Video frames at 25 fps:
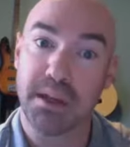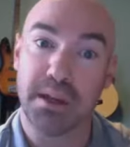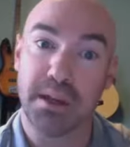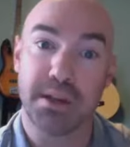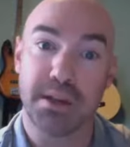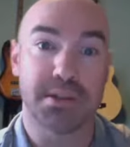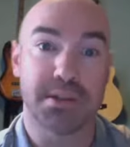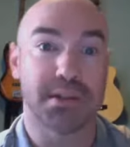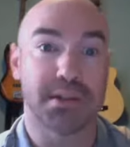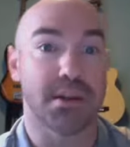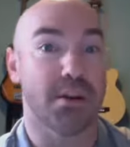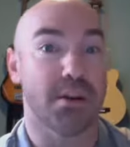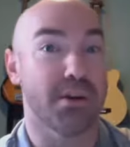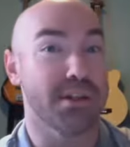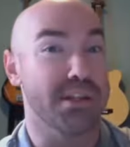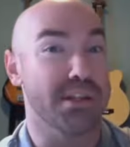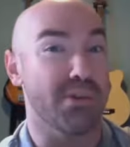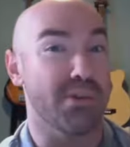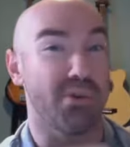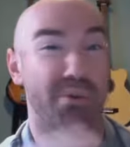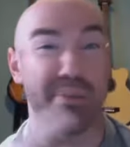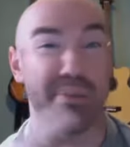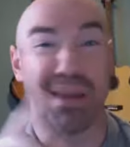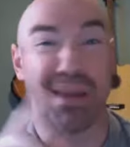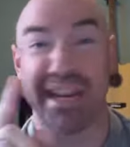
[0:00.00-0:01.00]
So is it
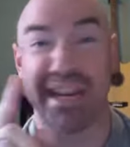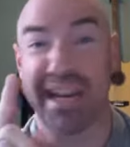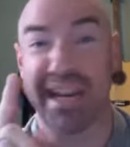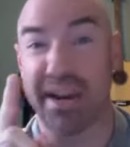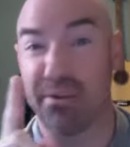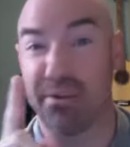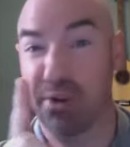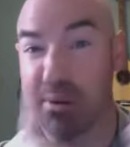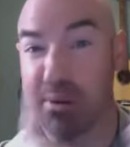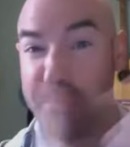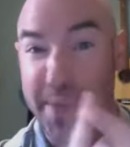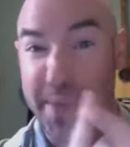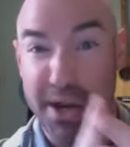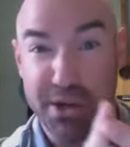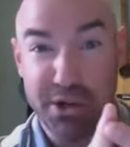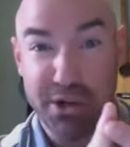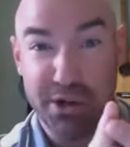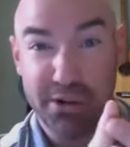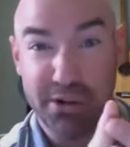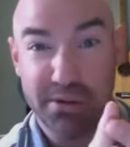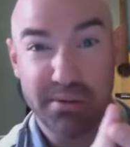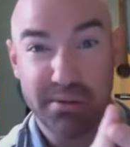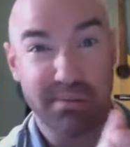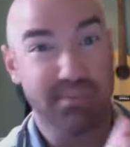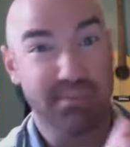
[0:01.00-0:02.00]
repeating every
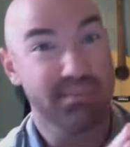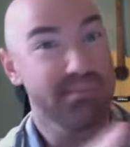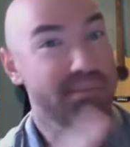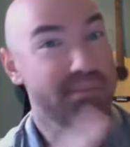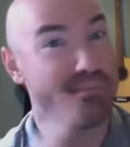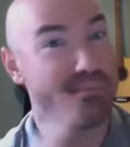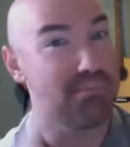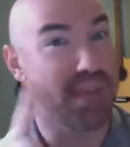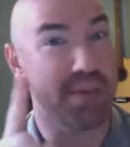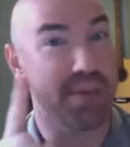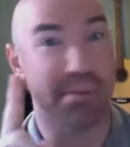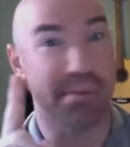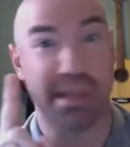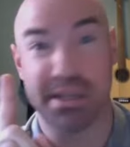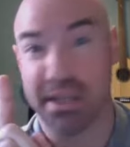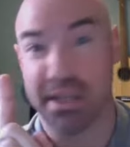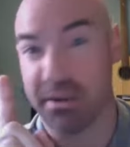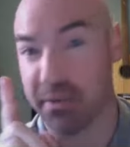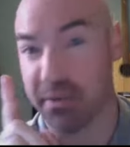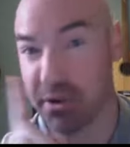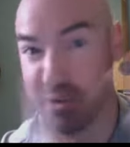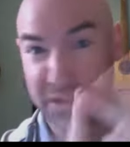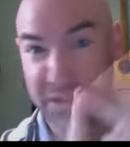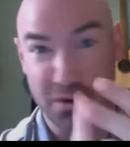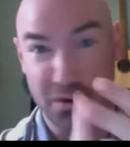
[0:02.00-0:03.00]
measure? Maybe it's
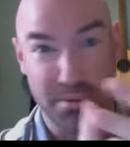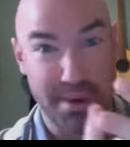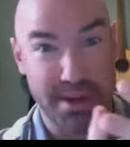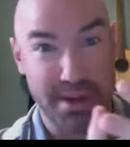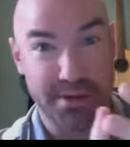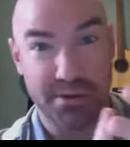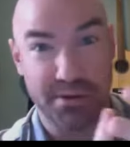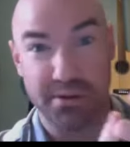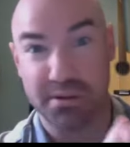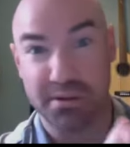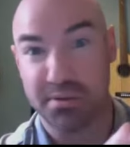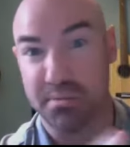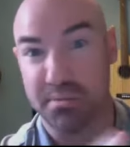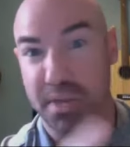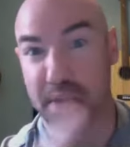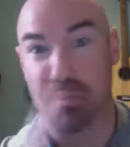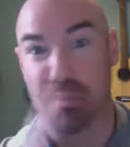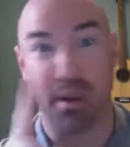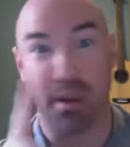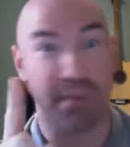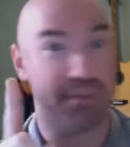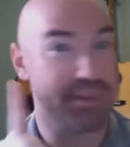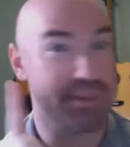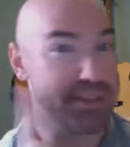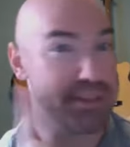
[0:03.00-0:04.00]
every 2 measures. Maybe
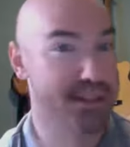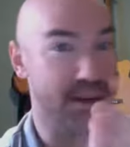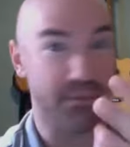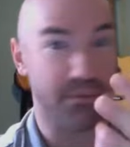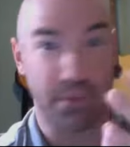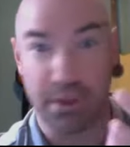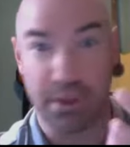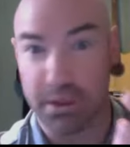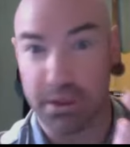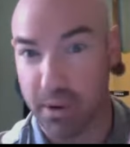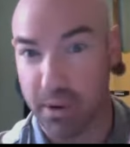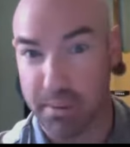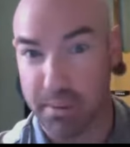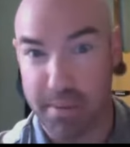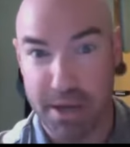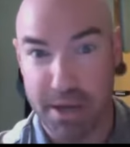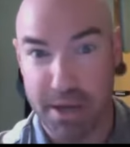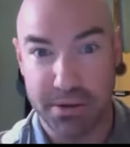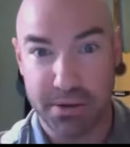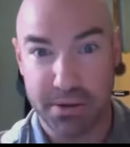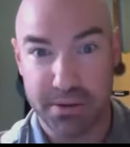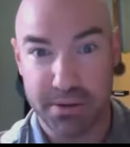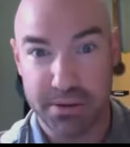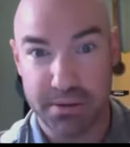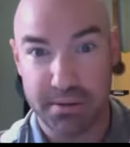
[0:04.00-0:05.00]
if it's every 3
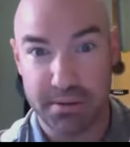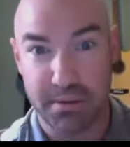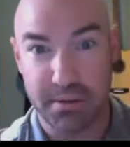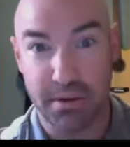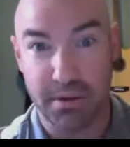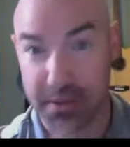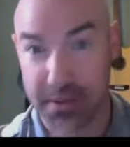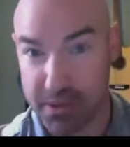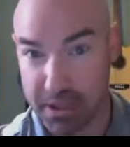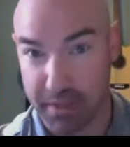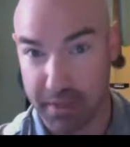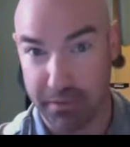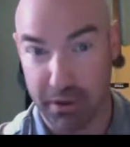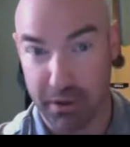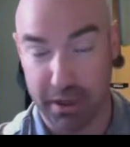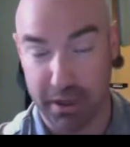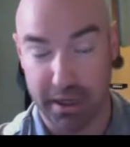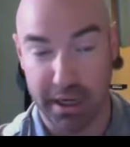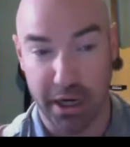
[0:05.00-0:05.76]
measures. You can see if you can hear